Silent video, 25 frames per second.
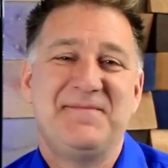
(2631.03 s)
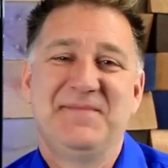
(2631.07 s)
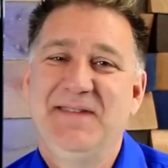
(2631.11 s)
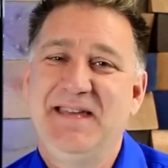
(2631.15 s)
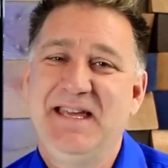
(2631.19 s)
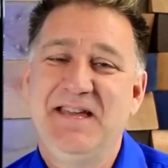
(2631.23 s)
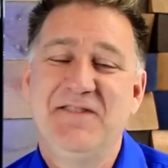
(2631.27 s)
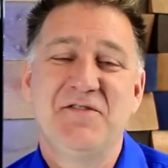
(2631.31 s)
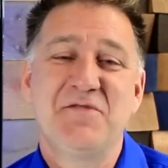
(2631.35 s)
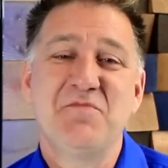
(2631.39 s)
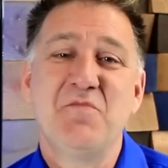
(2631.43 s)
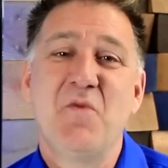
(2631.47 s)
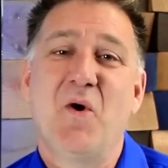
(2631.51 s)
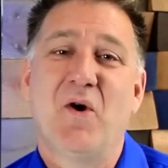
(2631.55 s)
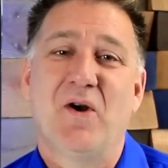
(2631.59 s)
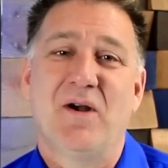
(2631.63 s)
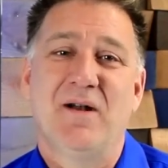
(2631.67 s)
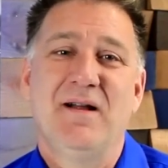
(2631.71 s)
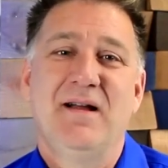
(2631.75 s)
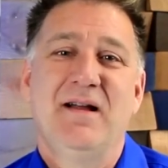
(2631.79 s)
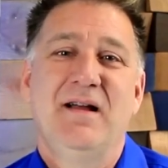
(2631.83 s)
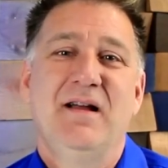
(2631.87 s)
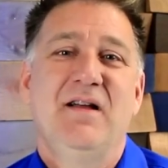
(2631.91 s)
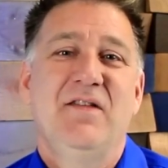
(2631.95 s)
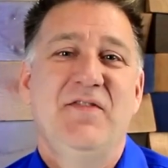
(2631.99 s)
Even more,
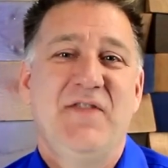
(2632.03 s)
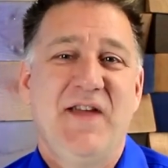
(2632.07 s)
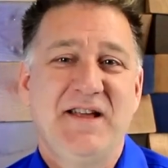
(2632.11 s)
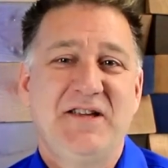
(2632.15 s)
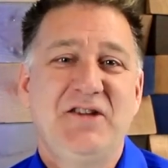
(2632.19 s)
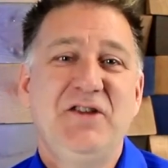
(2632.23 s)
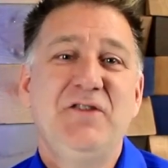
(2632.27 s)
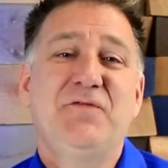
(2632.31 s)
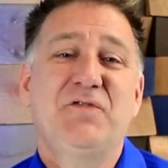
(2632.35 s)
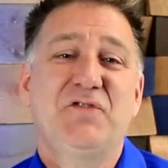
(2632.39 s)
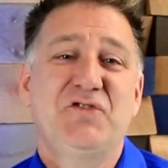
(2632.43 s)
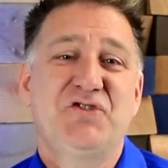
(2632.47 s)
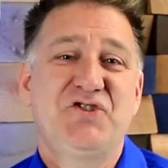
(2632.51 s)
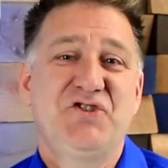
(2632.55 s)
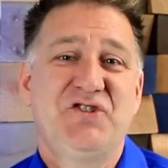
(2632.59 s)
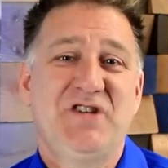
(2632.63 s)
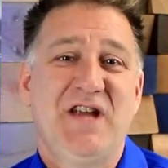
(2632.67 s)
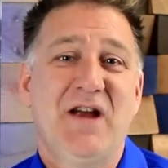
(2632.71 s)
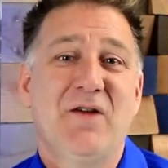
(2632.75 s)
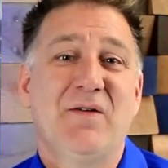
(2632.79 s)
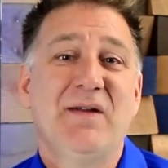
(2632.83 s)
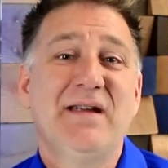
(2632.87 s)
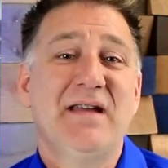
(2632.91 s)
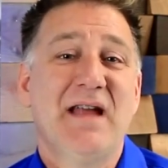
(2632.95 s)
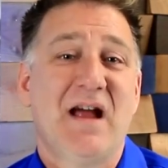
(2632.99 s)
thank you for
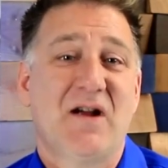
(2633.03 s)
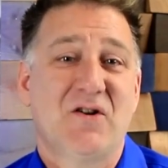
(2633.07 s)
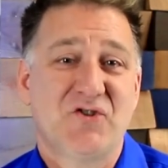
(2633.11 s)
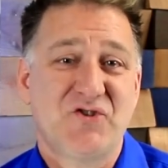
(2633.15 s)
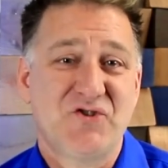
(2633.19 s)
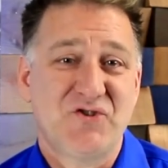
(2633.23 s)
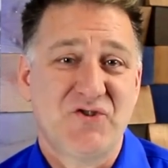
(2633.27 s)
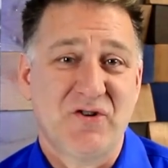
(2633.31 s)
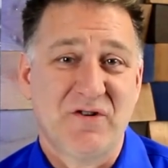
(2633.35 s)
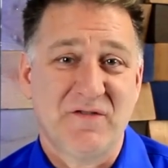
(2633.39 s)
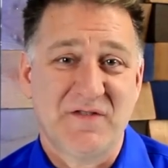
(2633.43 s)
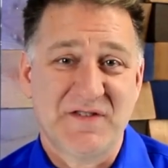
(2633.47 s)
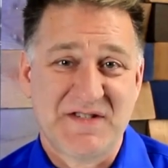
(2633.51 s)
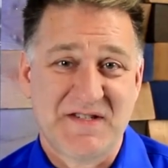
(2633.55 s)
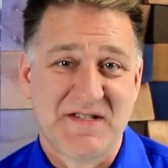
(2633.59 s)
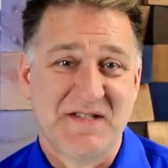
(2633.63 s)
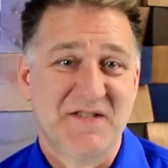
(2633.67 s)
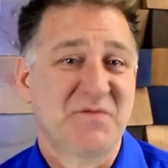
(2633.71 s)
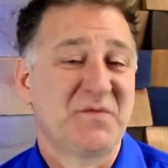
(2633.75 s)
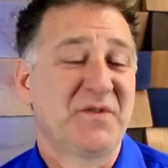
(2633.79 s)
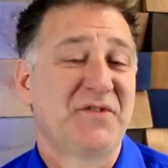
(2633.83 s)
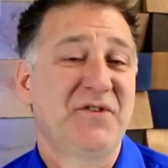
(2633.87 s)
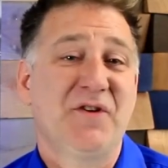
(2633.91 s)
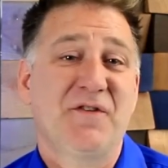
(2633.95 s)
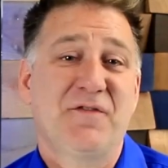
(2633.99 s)
sharing our
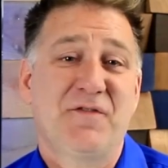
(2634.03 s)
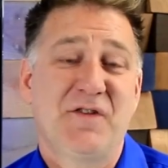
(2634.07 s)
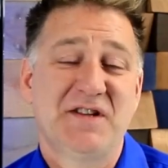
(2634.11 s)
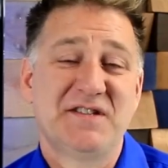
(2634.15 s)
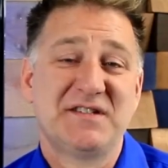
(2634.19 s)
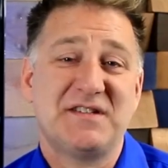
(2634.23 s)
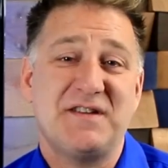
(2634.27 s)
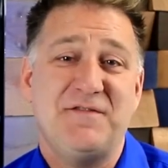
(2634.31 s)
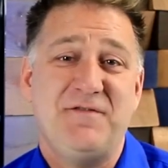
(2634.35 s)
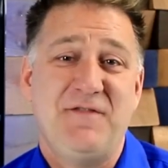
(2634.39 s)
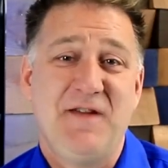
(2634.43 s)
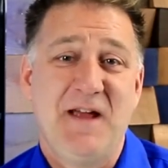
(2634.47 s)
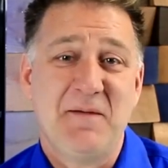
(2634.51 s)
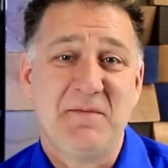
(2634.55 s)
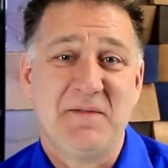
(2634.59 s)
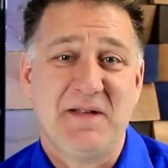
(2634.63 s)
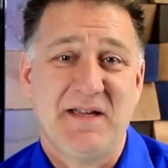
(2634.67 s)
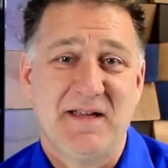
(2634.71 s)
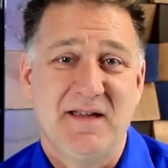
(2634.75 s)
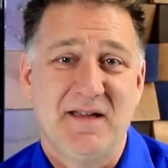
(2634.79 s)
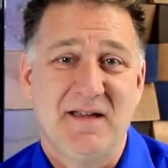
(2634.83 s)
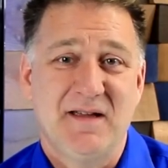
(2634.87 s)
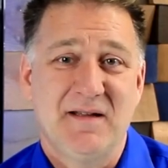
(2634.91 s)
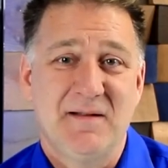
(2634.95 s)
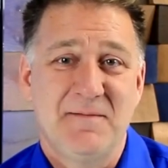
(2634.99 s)
services with your friends and
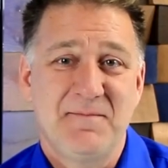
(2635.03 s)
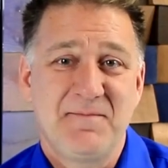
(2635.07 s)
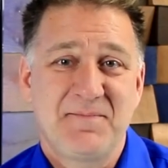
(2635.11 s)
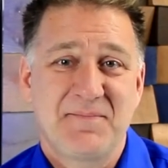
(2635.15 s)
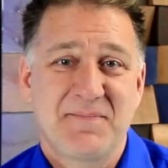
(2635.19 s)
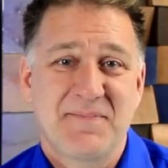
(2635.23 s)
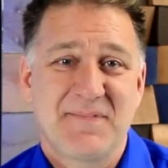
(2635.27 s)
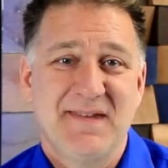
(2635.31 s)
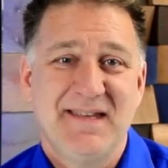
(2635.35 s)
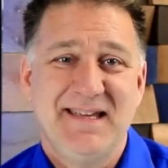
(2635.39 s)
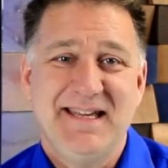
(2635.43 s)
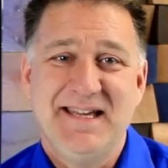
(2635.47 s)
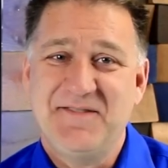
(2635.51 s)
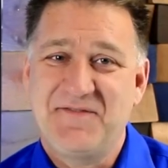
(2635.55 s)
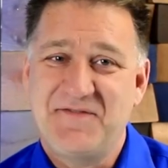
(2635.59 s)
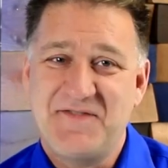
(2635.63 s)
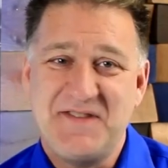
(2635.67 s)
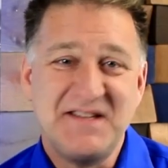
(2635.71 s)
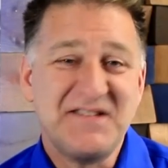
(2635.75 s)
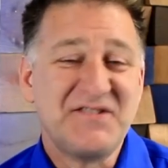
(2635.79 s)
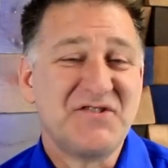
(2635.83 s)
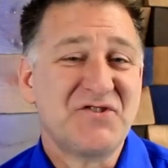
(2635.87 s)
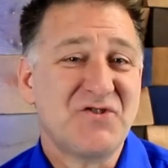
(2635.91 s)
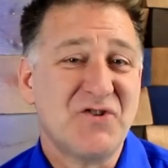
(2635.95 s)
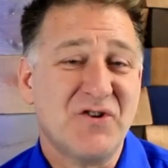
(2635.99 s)
family. If
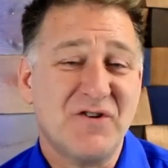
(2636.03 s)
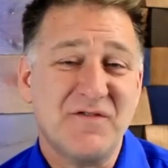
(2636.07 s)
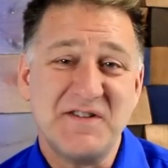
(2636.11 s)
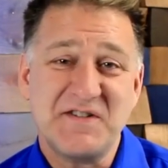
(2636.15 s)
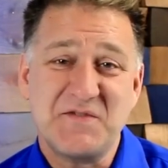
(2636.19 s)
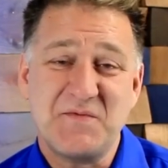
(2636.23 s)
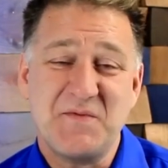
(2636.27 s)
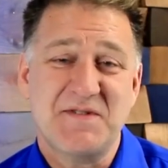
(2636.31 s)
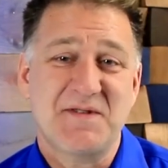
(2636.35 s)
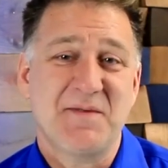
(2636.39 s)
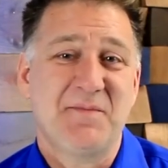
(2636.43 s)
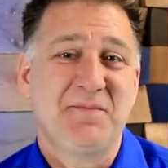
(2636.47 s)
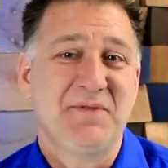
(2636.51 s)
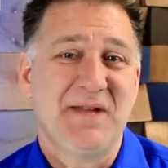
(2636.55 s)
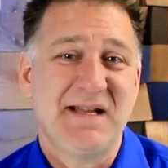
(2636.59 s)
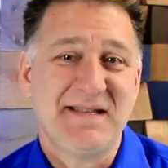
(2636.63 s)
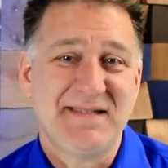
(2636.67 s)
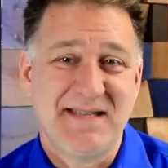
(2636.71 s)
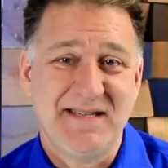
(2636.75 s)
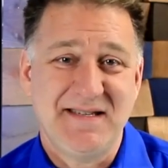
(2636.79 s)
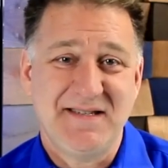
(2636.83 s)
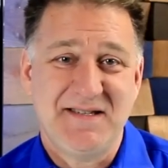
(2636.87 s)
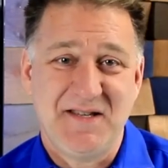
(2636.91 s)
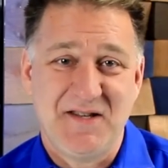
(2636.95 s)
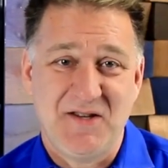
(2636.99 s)
this service was a
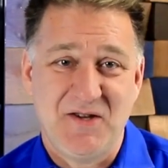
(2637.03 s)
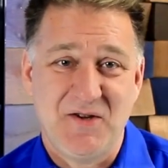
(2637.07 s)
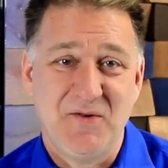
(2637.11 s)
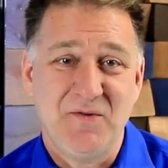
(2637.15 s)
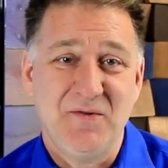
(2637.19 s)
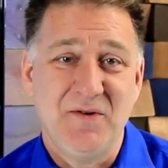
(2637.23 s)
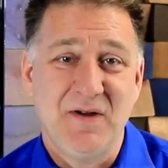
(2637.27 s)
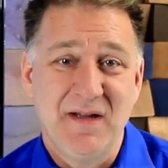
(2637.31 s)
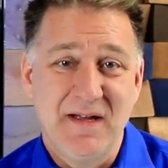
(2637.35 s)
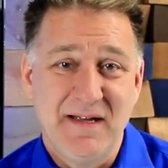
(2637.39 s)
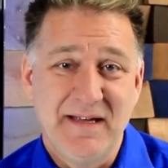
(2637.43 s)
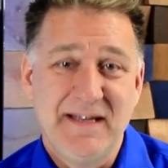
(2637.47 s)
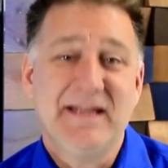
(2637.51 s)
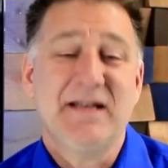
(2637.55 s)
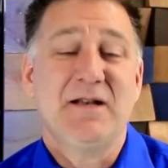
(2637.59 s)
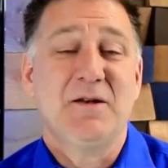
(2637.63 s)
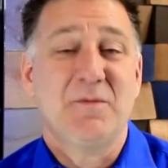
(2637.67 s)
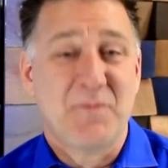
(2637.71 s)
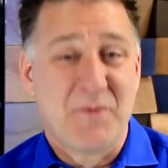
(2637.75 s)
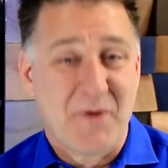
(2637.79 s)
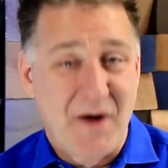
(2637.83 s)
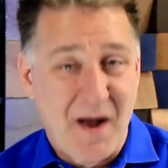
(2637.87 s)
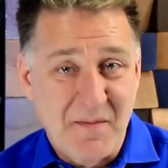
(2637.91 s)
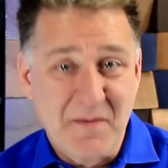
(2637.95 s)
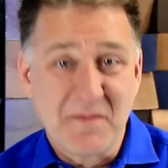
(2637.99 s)
blessing to you, it'll
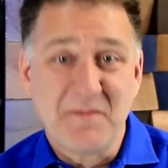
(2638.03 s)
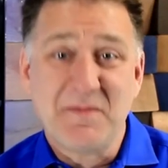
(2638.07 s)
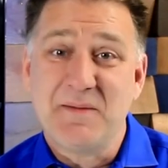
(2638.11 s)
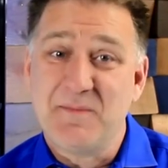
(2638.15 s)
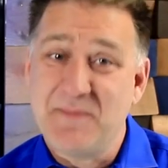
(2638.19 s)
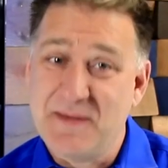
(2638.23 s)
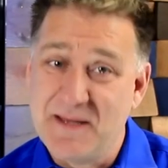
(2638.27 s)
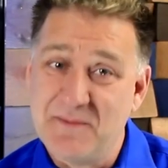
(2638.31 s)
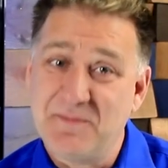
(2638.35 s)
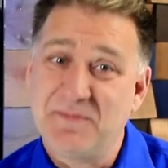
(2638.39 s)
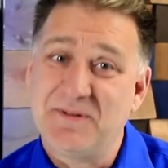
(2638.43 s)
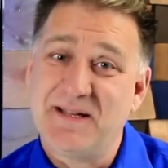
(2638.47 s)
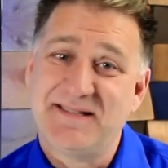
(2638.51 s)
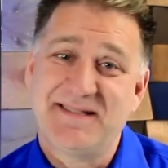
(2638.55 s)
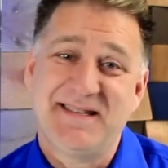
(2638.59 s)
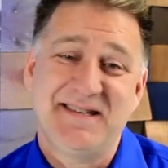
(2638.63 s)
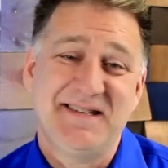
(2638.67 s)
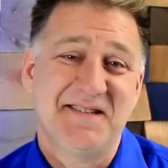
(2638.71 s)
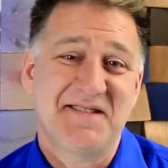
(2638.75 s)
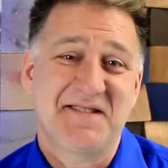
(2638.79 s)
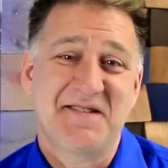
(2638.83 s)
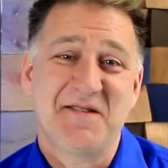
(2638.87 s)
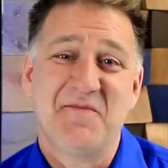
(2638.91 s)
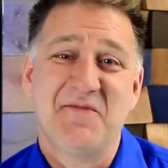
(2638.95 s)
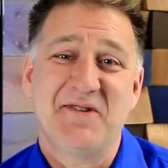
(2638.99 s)
probably be a blessing
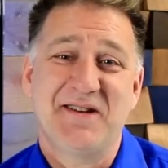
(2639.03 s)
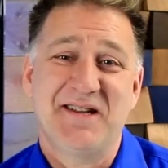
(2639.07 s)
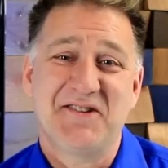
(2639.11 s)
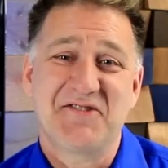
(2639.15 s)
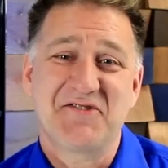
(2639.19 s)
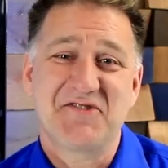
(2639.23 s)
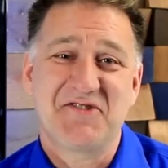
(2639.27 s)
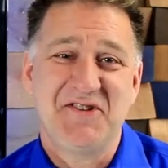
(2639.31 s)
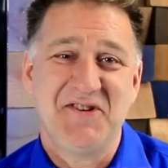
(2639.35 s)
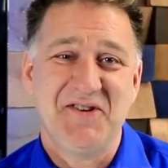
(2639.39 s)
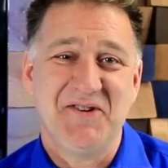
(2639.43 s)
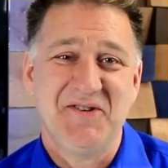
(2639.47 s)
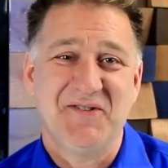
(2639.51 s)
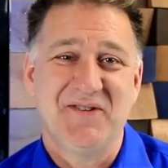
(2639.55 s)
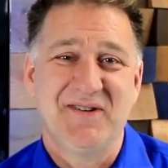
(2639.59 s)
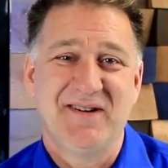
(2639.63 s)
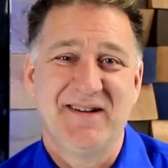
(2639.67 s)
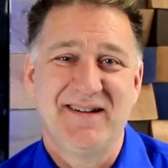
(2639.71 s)
to someone else too.